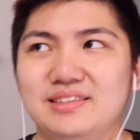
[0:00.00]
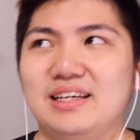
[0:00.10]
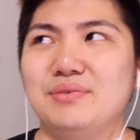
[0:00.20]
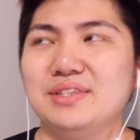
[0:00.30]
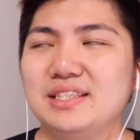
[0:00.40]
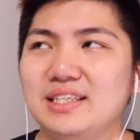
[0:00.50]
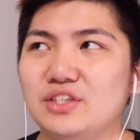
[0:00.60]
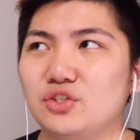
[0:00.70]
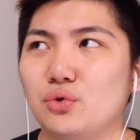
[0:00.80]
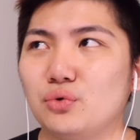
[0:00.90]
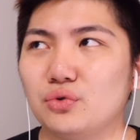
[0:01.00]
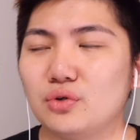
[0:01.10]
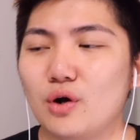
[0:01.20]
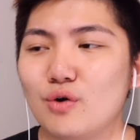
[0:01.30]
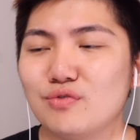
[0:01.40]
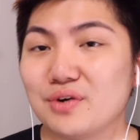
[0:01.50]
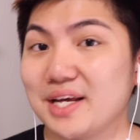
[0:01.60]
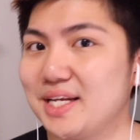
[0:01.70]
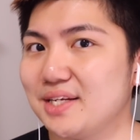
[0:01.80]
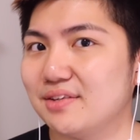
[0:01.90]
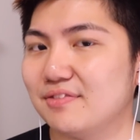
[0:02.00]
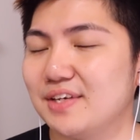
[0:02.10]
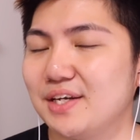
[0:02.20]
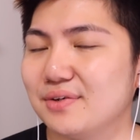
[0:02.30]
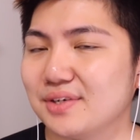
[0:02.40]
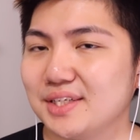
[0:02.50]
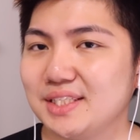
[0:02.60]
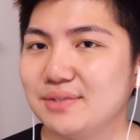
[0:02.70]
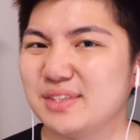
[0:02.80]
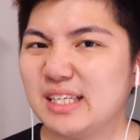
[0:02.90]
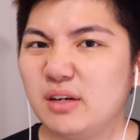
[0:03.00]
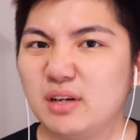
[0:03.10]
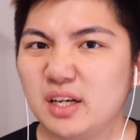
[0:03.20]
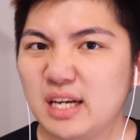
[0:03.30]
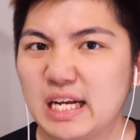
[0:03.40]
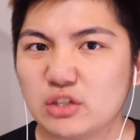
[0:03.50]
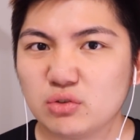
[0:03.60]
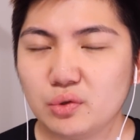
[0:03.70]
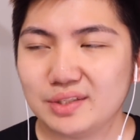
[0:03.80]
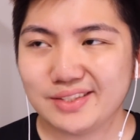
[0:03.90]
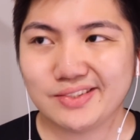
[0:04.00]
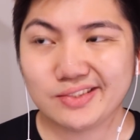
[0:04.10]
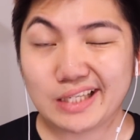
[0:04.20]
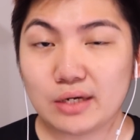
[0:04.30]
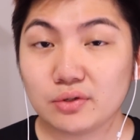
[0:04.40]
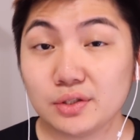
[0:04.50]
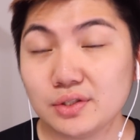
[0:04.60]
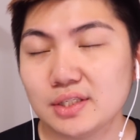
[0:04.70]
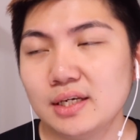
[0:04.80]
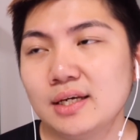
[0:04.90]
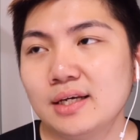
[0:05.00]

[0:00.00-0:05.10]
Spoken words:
I would say like don't over edit the video because it will sound unnatural. It doesn't sound good.